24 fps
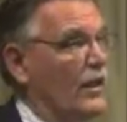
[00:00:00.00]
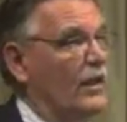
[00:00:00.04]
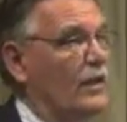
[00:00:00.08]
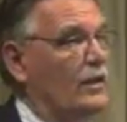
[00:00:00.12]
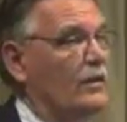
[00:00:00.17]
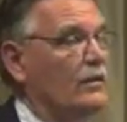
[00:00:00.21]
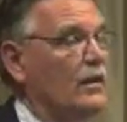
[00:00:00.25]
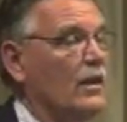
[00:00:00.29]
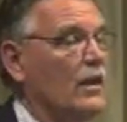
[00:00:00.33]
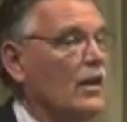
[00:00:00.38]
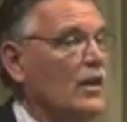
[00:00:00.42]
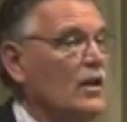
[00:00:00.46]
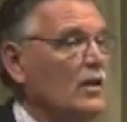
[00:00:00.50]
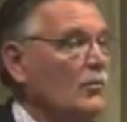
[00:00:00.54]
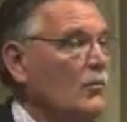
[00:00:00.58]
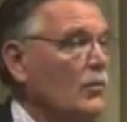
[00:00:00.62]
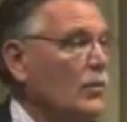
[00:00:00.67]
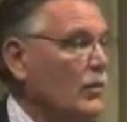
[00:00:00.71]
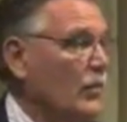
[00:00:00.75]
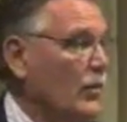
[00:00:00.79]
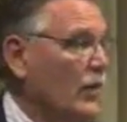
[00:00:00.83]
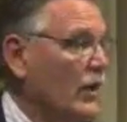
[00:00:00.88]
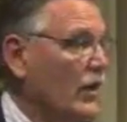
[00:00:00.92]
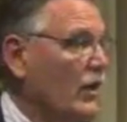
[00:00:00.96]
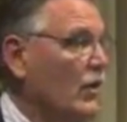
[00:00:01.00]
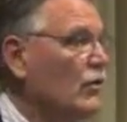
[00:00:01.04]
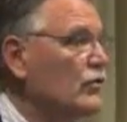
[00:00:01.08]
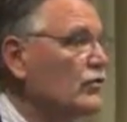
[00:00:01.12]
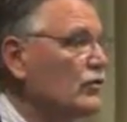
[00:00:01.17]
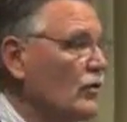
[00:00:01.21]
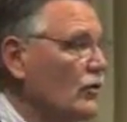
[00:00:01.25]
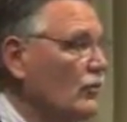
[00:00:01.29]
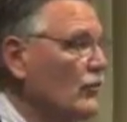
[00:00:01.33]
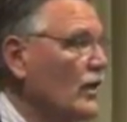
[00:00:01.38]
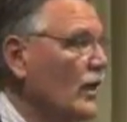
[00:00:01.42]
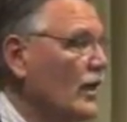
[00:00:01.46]
at it. But we
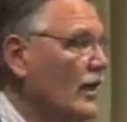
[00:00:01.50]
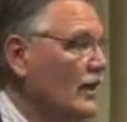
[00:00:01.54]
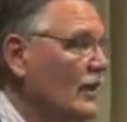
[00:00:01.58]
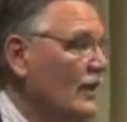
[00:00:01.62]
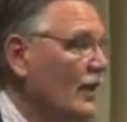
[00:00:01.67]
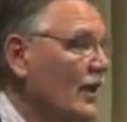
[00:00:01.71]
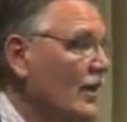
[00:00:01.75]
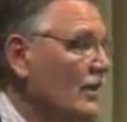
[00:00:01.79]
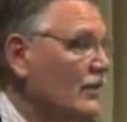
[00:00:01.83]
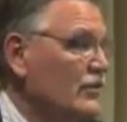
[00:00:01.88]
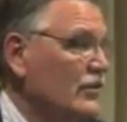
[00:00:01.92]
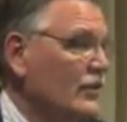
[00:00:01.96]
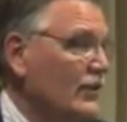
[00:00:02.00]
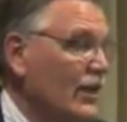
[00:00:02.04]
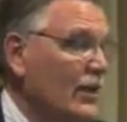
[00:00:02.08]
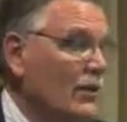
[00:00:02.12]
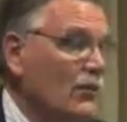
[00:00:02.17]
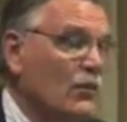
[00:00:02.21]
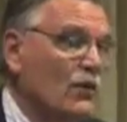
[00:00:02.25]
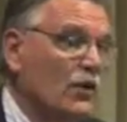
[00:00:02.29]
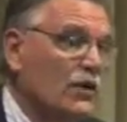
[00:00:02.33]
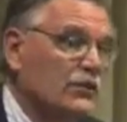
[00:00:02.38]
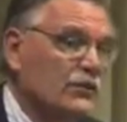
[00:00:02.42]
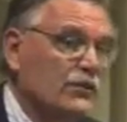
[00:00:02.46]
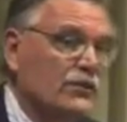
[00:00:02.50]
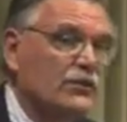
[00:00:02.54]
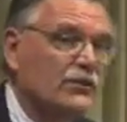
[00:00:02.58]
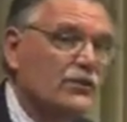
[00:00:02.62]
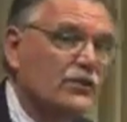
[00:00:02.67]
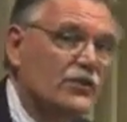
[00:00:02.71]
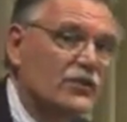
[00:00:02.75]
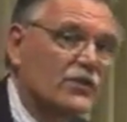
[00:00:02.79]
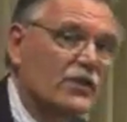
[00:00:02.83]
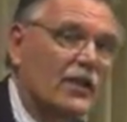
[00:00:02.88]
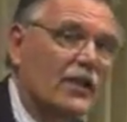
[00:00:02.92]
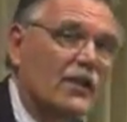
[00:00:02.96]
also recognized that wasn't
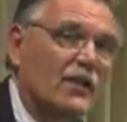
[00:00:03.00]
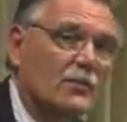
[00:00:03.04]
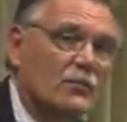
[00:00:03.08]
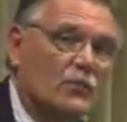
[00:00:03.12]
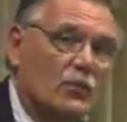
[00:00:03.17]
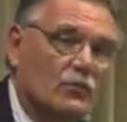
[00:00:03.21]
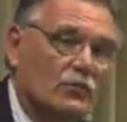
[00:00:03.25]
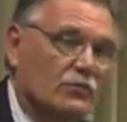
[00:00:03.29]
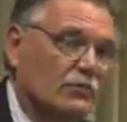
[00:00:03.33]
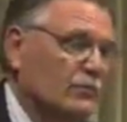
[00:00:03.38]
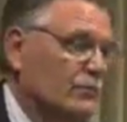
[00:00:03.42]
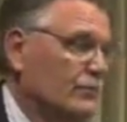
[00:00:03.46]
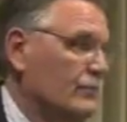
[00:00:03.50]
sustainable.